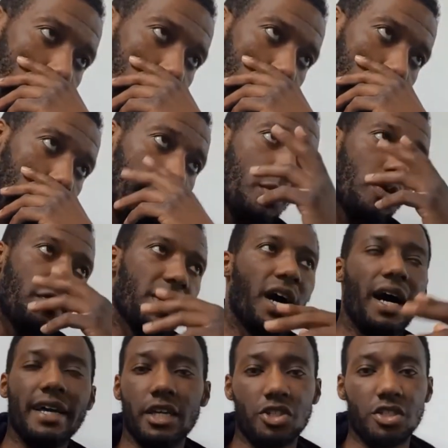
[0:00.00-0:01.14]
Some people think, oh
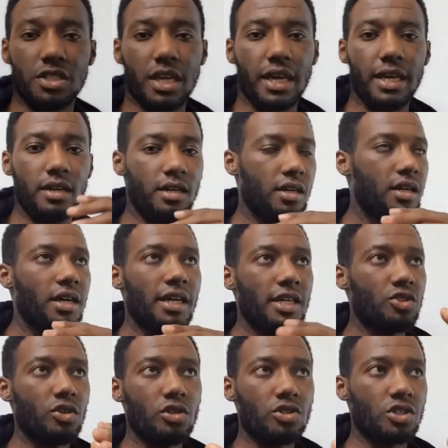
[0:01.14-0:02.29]
yeah, it's just a hater. It's
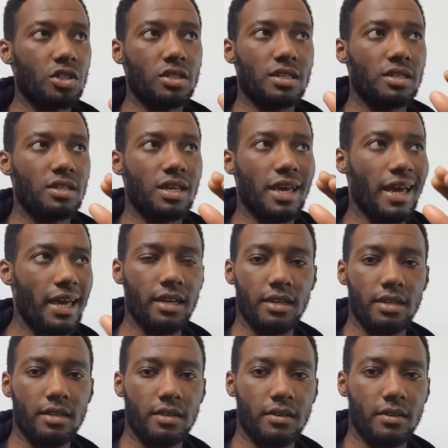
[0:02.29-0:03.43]
not just hate